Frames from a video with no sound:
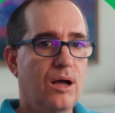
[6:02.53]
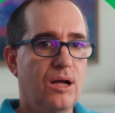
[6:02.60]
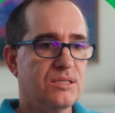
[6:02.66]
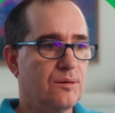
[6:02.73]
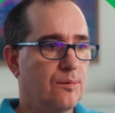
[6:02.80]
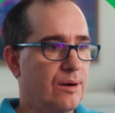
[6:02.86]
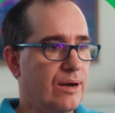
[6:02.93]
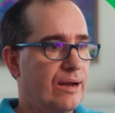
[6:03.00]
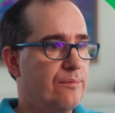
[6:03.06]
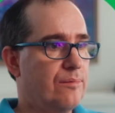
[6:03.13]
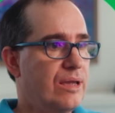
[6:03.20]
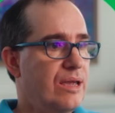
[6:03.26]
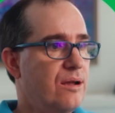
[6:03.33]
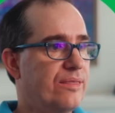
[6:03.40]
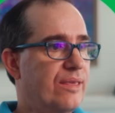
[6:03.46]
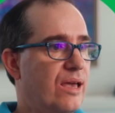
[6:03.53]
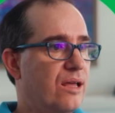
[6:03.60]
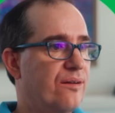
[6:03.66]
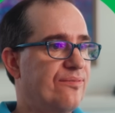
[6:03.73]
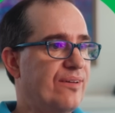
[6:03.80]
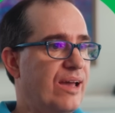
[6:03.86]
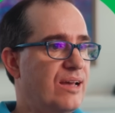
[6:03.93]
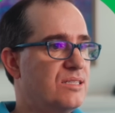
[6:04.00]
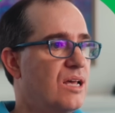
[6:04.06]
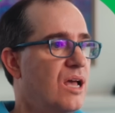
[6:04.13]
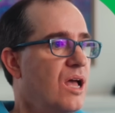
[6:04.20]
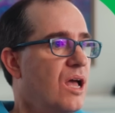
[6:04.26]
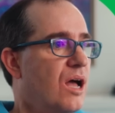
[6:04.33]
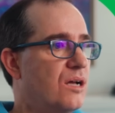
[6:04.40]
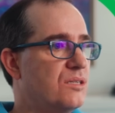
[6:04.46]
Also, we're here in the interface.
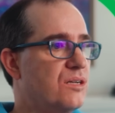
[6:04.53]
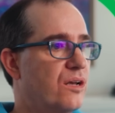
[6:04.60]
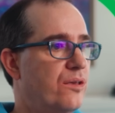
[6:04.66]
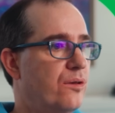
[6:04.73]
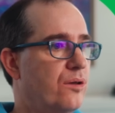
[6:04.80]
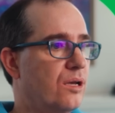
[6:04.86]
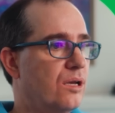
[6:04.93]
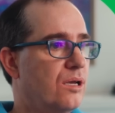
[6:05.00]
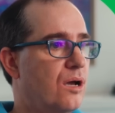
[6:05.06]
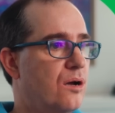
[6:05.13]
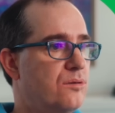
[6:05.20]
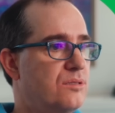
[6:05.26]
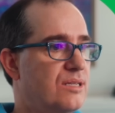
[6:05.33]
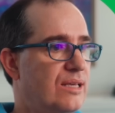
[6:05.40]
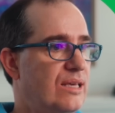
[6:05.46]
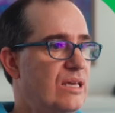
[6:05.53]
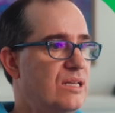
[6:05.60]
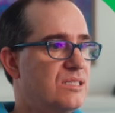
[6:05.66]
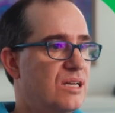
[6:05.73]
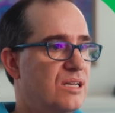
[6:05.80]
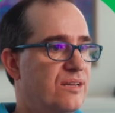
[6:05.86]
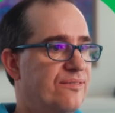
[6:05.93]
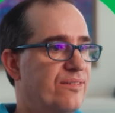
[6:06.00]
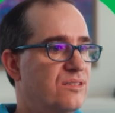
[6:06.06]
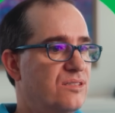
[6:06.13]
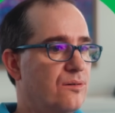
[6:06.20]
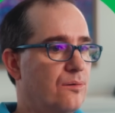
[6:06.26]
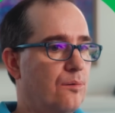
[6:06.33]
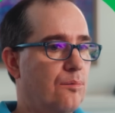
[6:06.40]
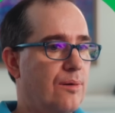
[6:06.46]
I'll show you can go to each
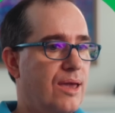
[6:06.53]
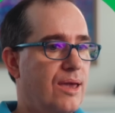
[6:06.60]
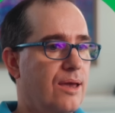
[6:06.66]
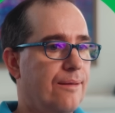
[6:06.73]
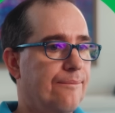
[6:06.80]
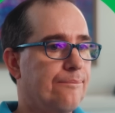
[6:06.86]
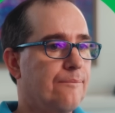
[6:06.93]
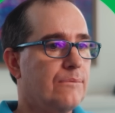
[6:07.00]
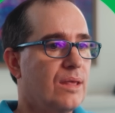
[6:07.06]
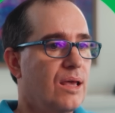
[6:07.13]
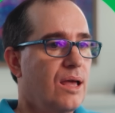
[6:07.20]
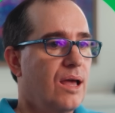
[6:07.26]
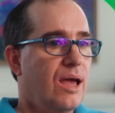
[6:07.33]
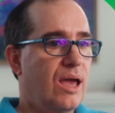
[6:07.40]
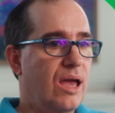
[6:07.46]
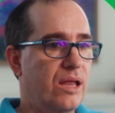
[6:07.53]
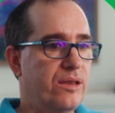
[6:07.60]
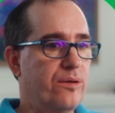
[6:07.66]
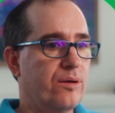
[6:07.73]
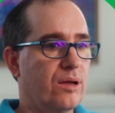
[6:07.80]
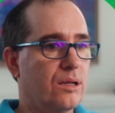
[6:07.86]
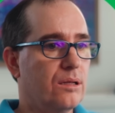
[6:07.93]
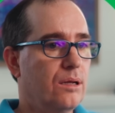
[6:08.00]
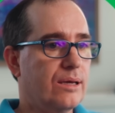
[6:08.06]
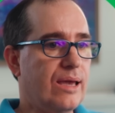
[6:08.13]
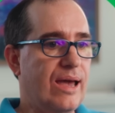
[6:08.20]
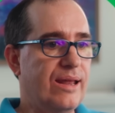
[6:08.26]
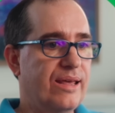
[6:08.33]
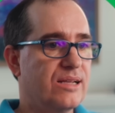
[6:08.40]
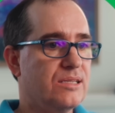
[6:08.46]
individual WAN and you can look
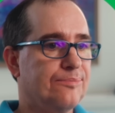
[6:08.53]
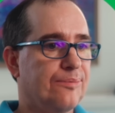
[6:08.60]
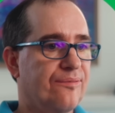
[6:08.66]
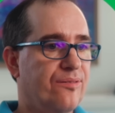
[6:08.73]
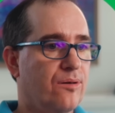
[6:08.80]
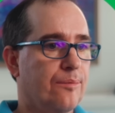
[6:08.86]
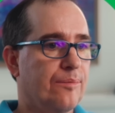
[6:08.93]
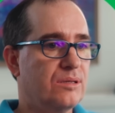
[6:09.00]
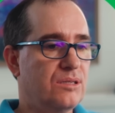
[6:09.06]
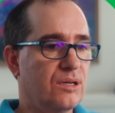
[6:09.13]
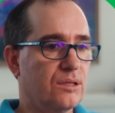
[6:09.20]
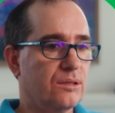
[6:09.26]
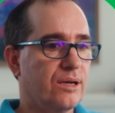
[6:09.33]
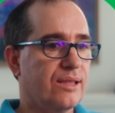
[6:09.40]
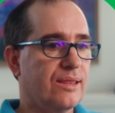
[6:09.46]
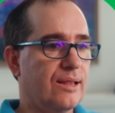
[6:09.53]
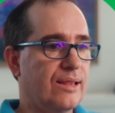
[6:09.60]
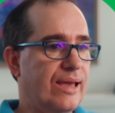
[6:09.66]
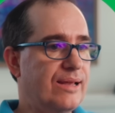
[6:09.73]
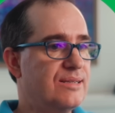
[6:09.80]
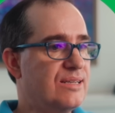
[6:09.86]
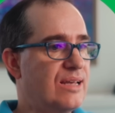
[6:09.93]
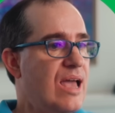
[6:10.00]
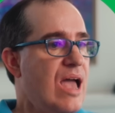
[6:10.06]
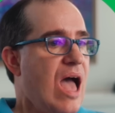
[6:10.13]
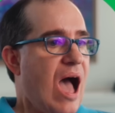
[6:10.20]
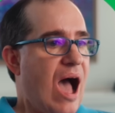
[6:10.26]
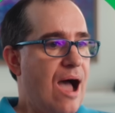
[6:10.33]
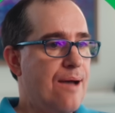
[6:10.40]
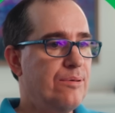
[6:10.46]
at its performance. You can look at the latency.
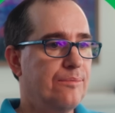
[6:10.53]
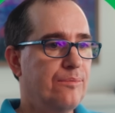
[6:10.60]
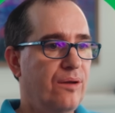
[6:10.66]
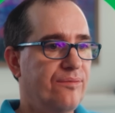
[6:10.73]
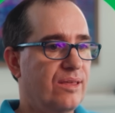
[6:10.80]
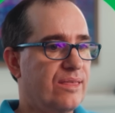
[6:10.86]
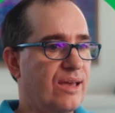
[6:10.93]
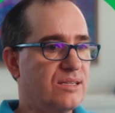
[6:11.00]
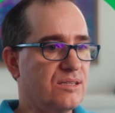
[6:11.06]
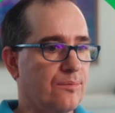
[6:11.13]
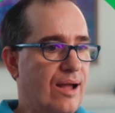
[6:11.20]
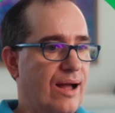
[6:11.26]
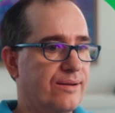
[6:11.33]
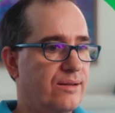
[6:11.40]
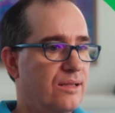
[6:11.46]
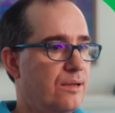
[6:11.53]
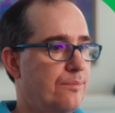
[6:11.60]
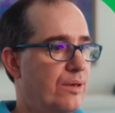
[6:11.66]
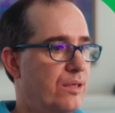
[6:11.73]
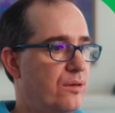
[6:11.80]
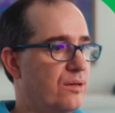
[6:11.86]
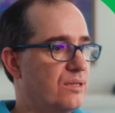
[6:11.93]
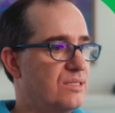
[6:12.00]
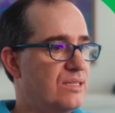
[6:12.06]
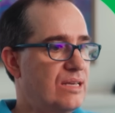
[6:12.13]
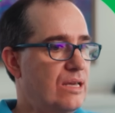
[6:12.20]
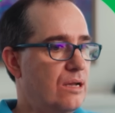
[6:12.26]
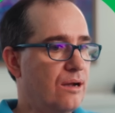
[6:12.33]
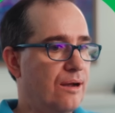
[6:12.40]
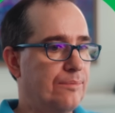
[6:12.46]
I've been moving things around a little bit. You can see
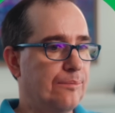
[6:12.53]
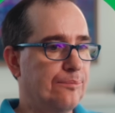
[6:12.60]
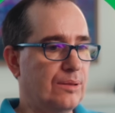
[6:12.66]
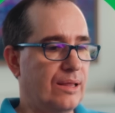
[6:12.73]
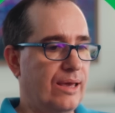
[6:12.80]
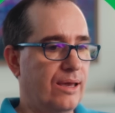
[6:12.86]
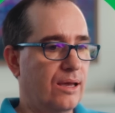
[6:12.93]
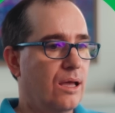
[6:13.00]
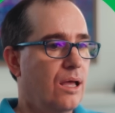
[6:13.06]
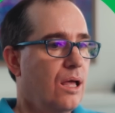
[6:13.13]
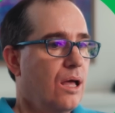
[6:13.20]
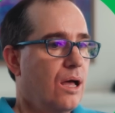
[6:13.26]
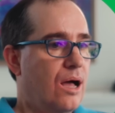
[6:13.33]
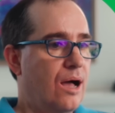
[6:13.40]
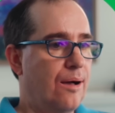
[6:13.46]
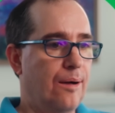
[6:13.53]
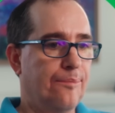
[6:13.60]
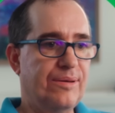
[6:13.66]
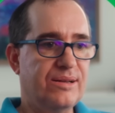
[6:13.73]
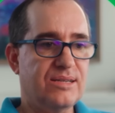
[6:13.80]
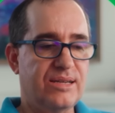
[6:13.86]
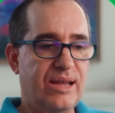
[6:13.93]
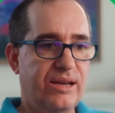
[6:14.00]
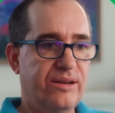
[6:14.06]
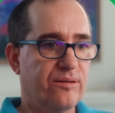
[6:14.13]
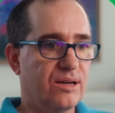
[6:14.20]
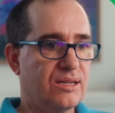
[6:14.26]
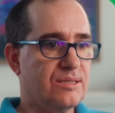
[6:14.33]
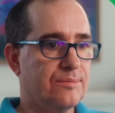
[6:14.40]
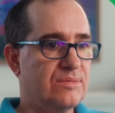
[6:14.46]
here I've been playing a bit today
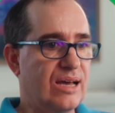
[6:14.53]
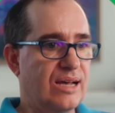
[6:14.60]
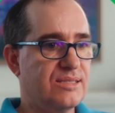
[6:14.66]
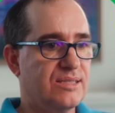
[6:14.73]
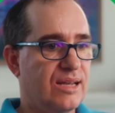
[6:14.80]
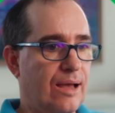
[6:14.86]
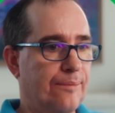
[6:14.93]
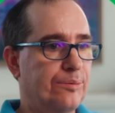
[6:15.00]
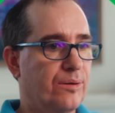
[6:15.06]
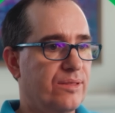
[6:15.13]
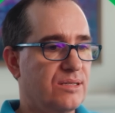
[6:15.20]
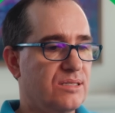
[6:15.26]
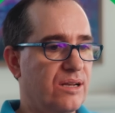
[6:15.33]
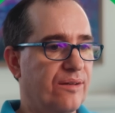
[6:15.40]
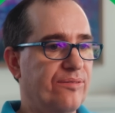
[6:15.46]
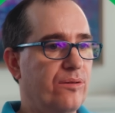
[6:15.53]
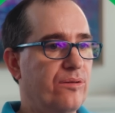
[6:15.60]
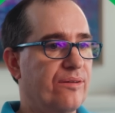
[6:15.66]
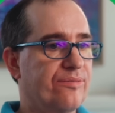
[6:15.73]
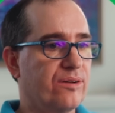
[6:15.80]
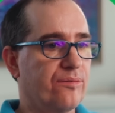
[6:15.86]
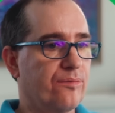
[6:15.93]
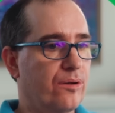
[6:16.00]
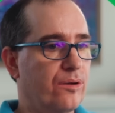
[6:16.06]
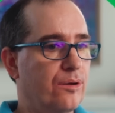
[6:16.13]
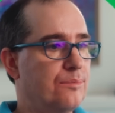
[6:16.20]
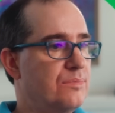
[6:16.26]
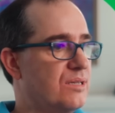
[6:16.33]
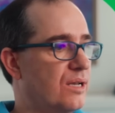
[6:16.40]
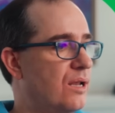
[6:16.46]
doing some testing. I put this in a few different
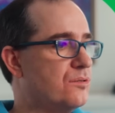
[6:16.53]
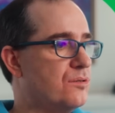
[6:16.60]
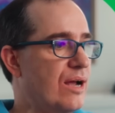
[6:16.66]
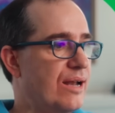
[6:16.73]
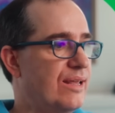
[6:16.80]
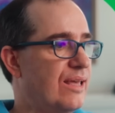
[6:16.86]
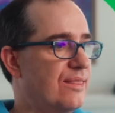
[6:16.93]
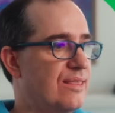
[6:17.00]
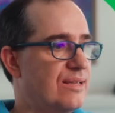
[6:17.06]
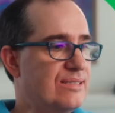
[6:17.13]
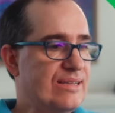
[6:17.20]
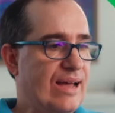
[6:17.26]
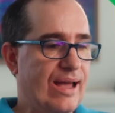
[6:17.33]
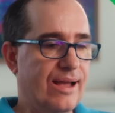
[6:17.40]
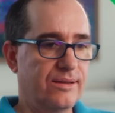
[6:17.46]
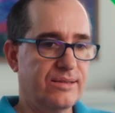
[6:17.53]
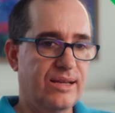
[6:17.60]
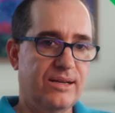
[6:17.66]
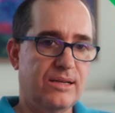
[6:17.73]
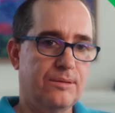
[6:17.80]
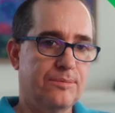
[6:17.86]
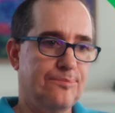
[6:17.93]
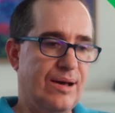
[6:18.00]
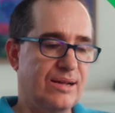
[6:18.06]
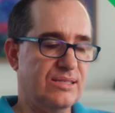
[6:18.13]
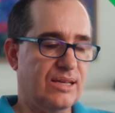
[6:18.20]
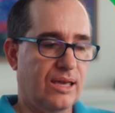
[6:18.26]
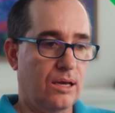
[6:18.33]
rooms and tried to get this dialed in as best it